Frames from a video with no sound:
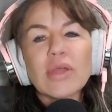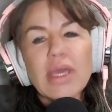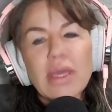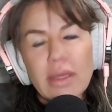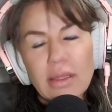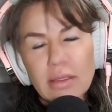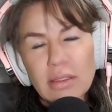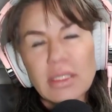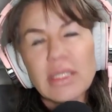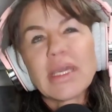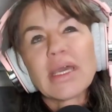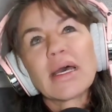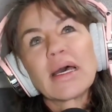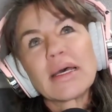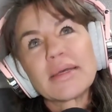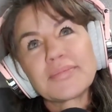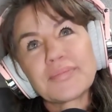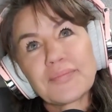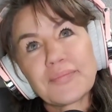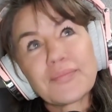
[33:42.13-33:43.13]
Okay.
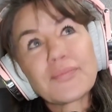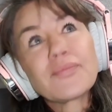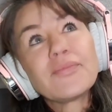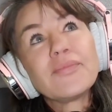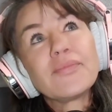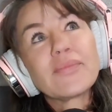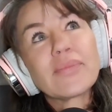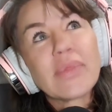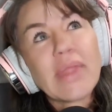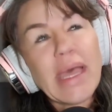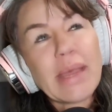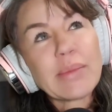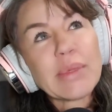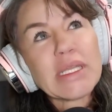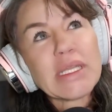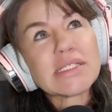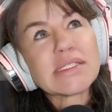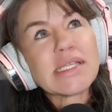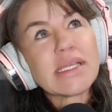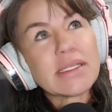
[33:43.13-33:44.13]
Yeah. That
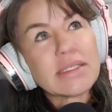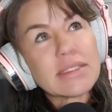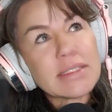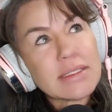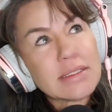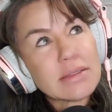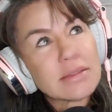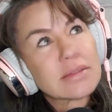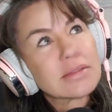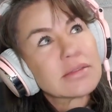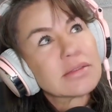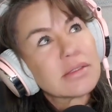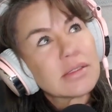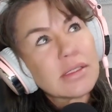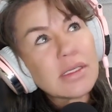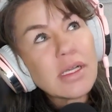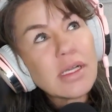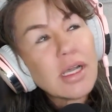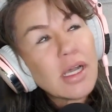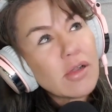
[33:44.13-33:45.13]
makes sense.
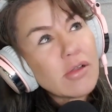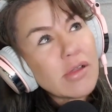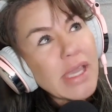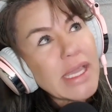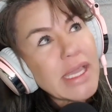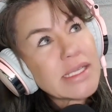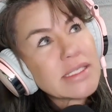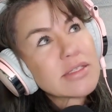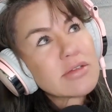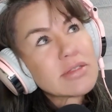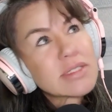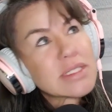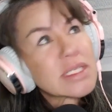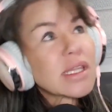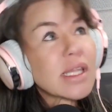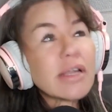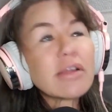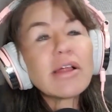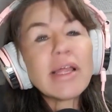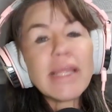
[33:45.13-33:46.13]
Okay, so it's a
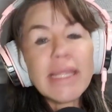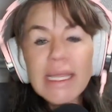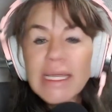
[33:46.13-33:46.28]
little